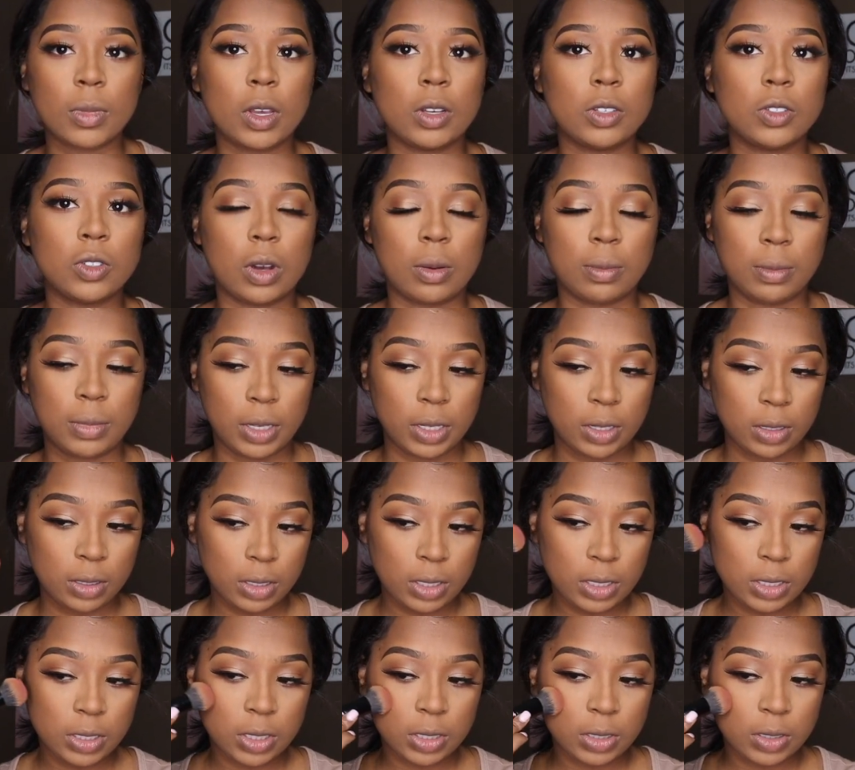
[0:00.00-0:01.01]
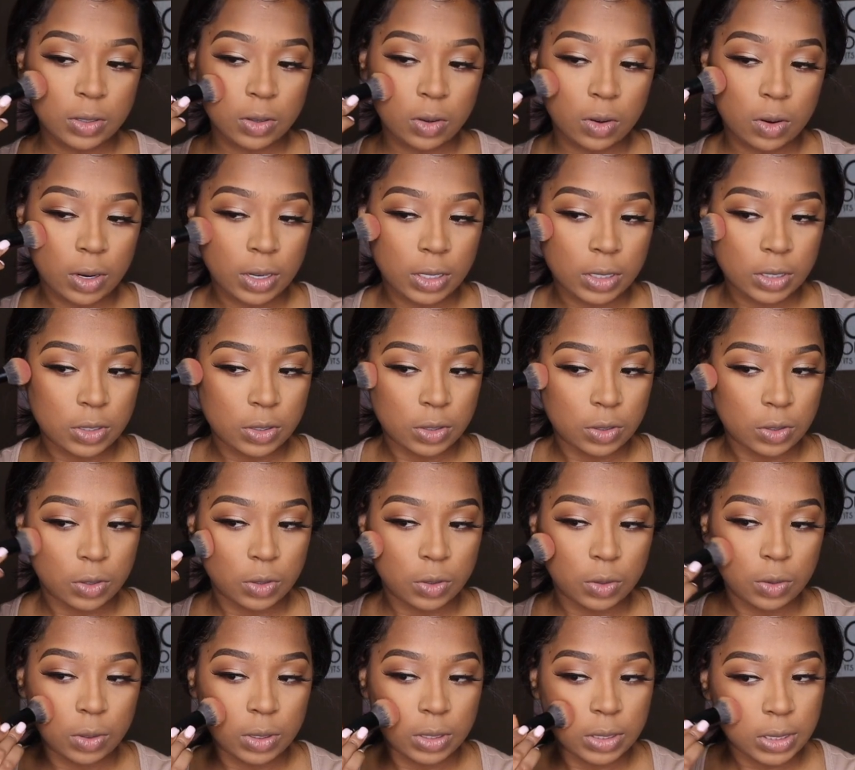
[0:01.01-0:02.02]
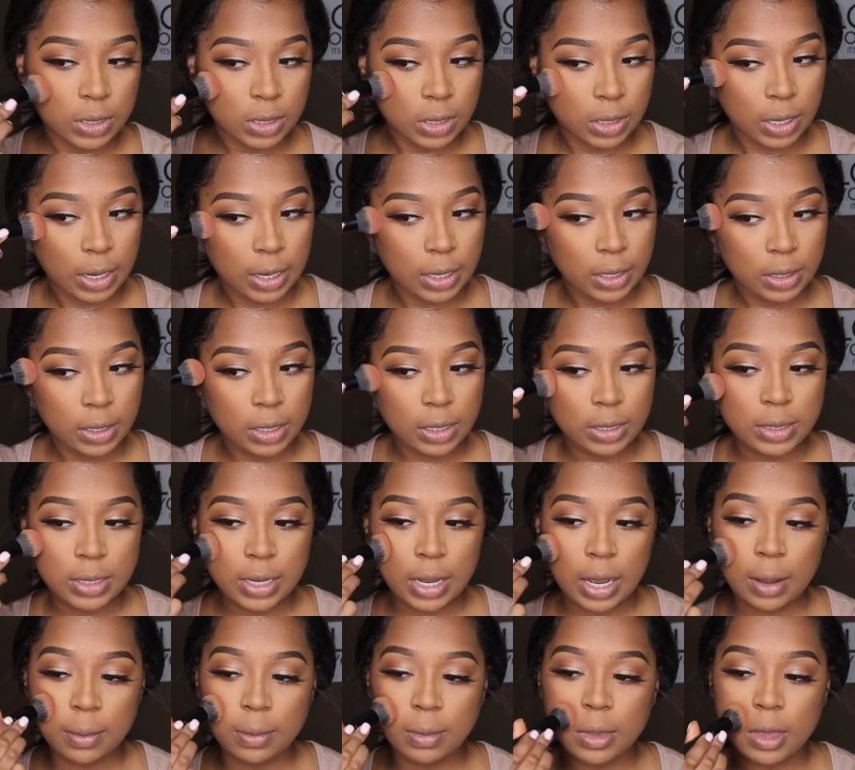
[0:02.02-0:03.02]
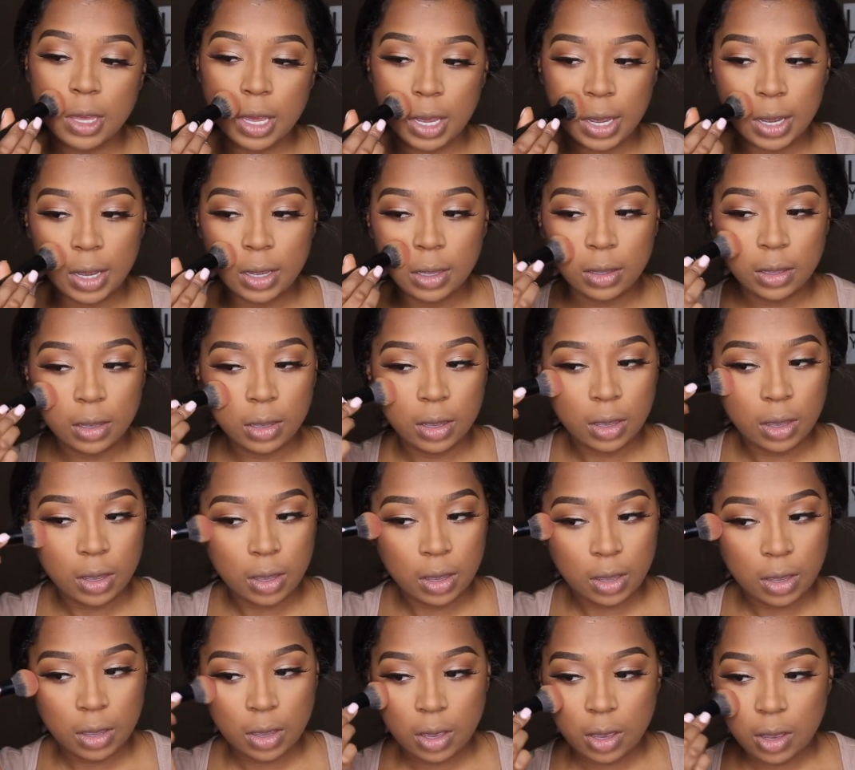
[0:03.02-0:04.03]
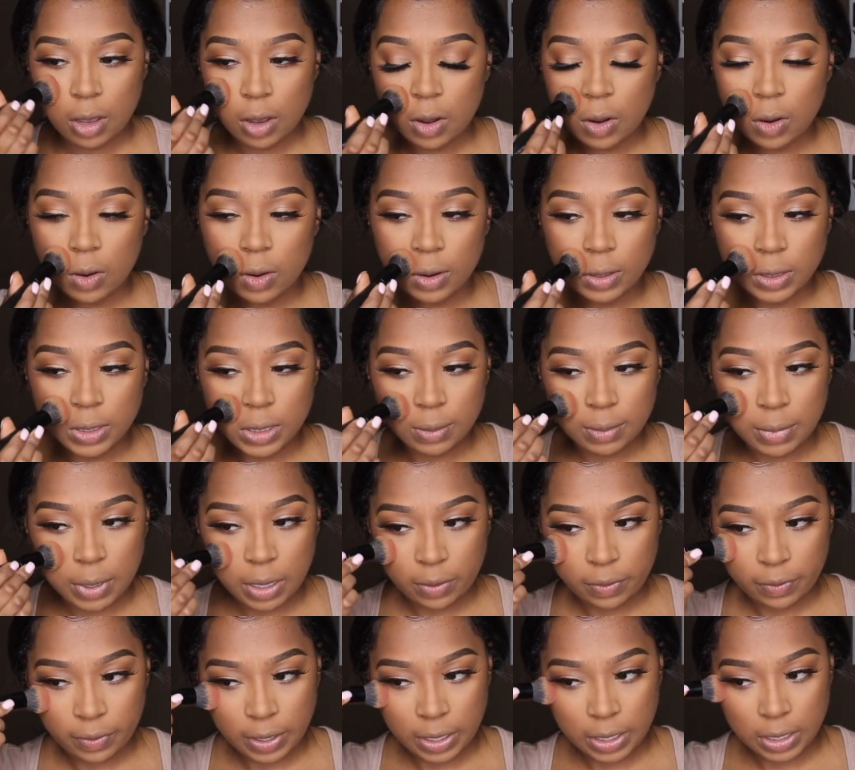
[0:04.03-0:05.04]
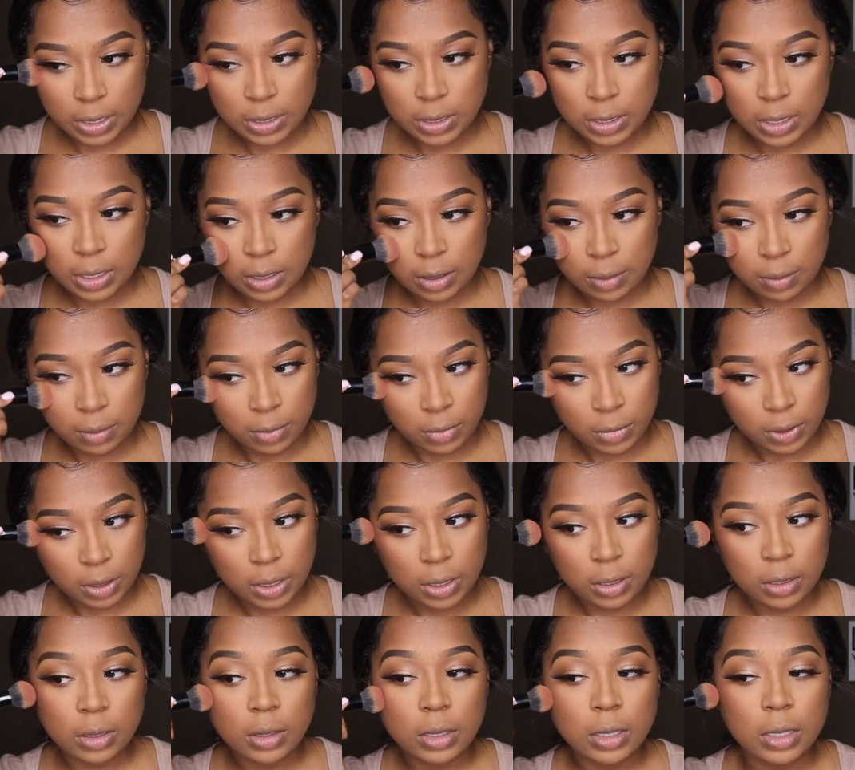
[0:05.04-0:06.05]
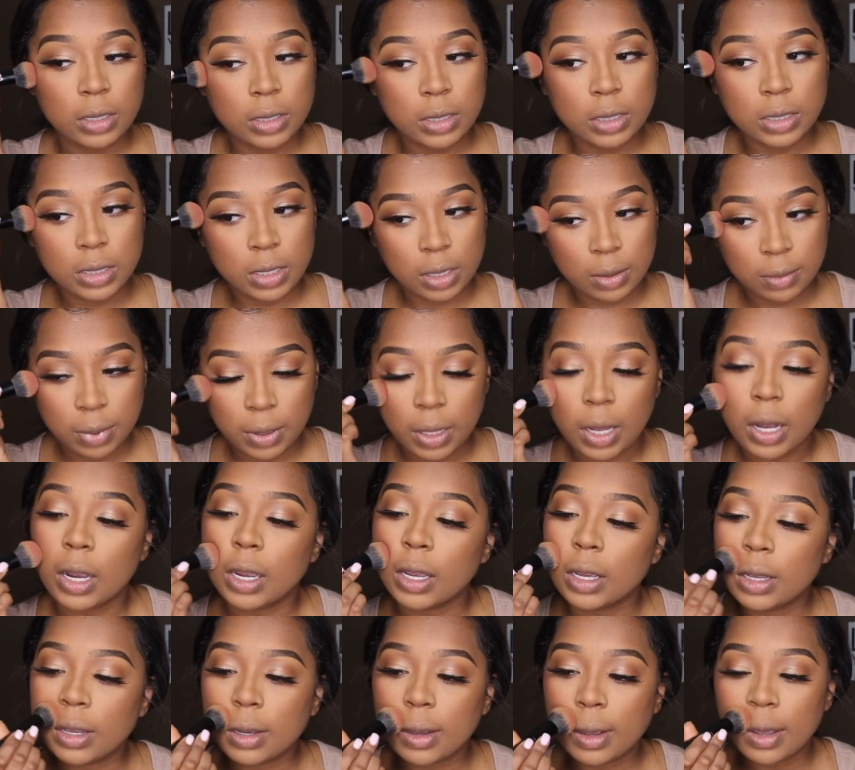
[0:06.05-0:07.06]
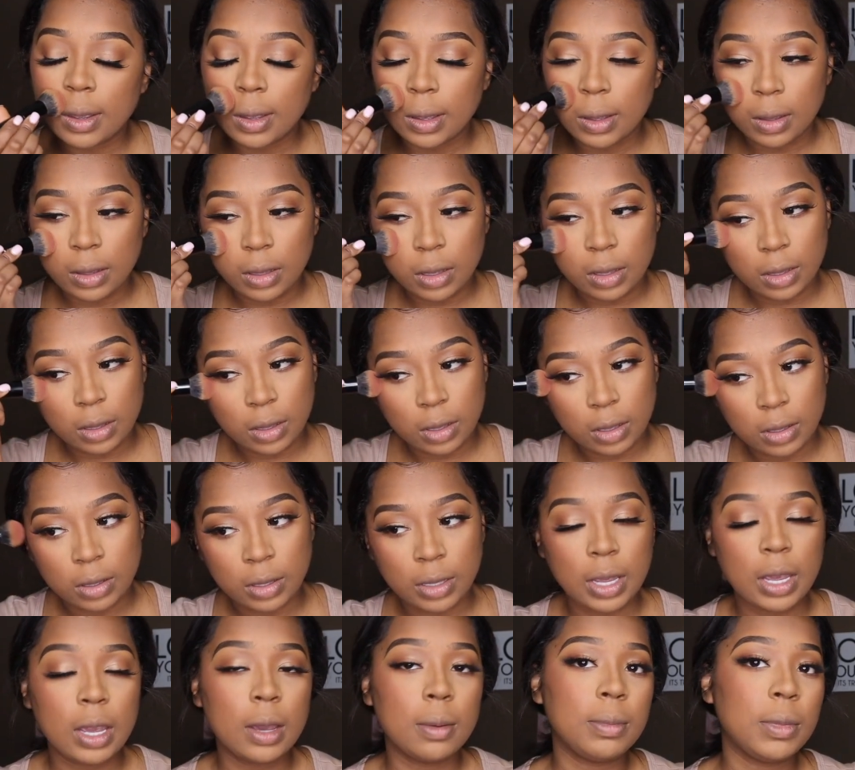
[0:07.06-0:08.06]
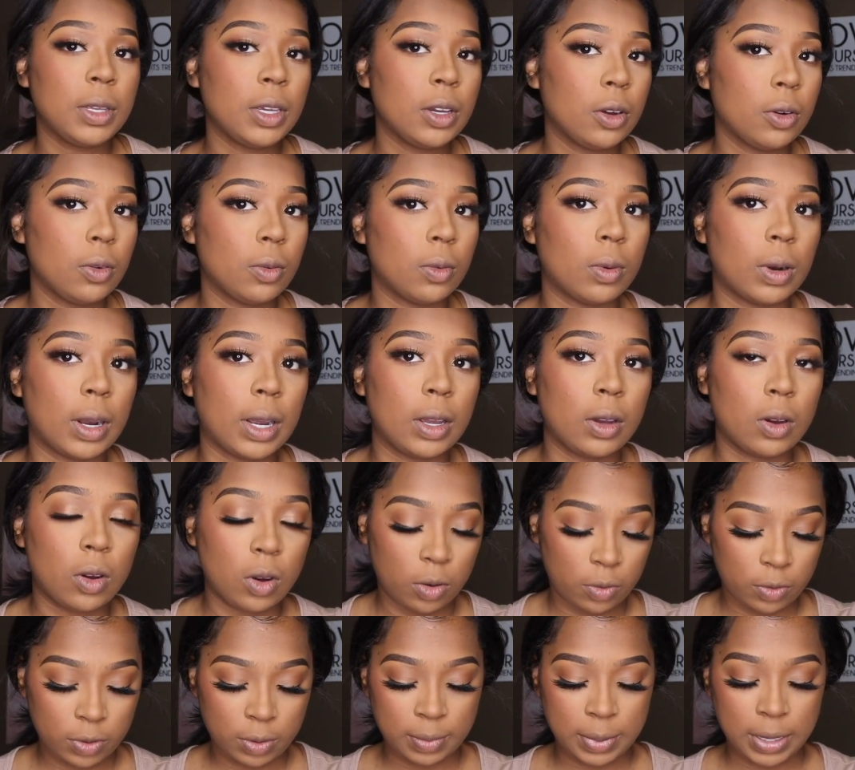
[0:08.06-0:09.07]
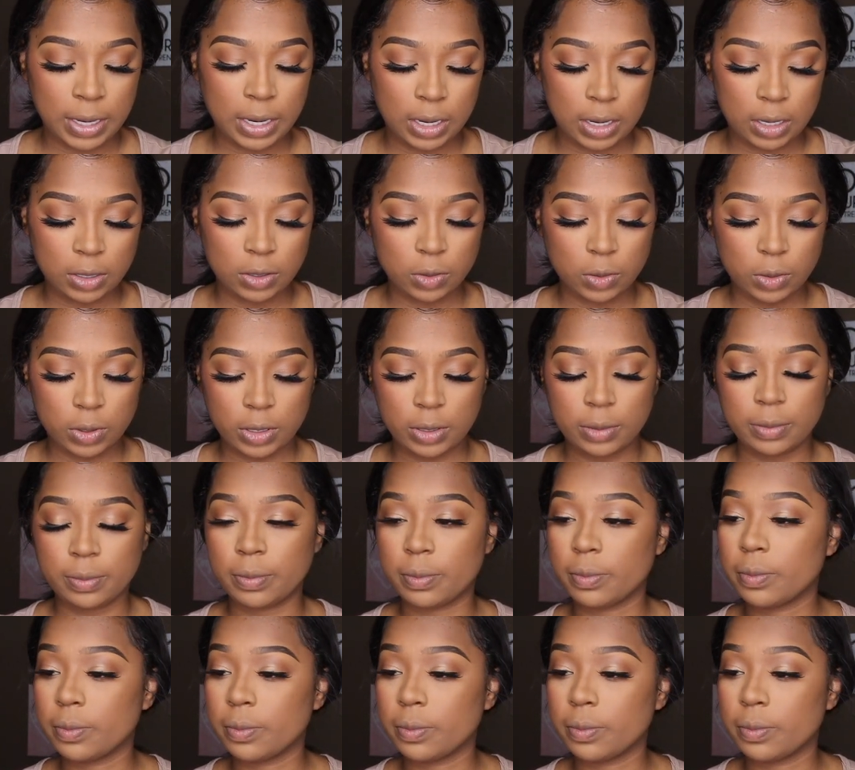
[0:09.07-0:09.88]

So I'm literally just going to slightly tap that onto my face, and I'm literally just applying it damn near right over my contour.